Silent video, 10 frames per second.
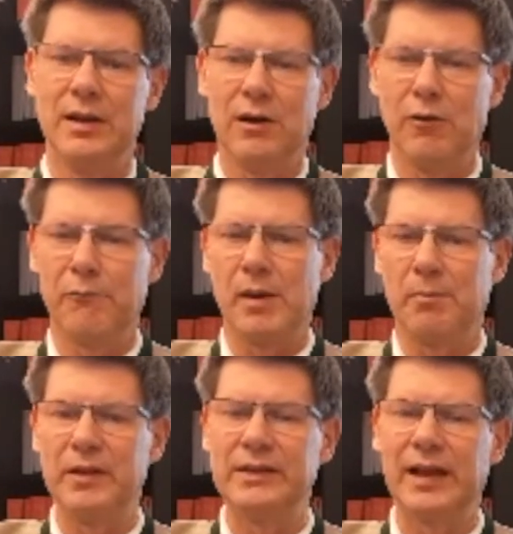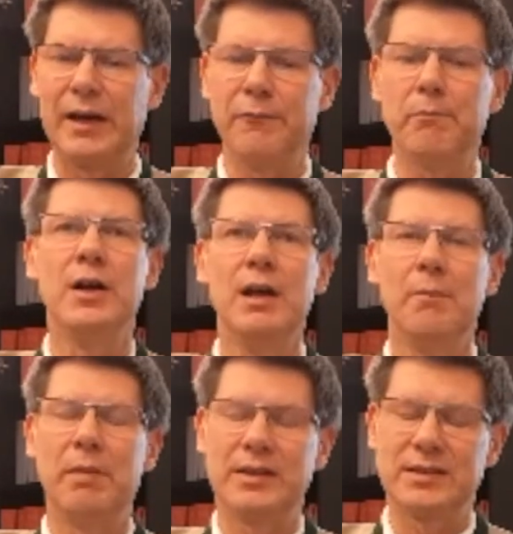of public life,
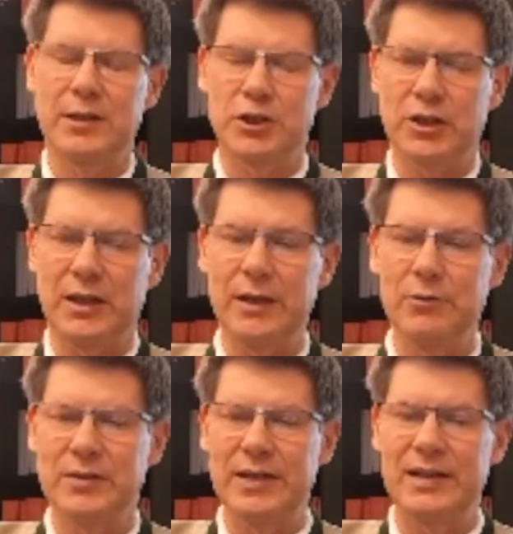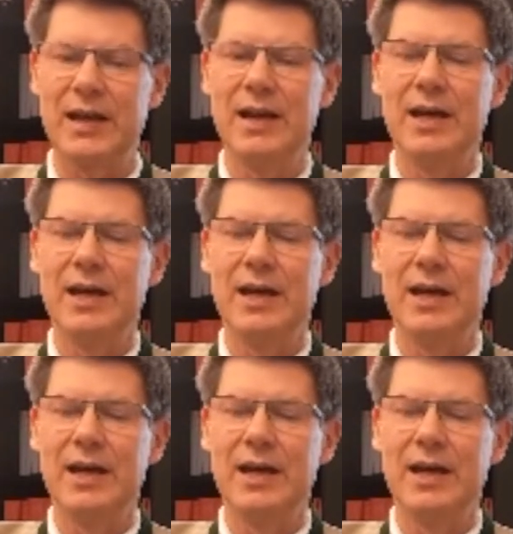but such closing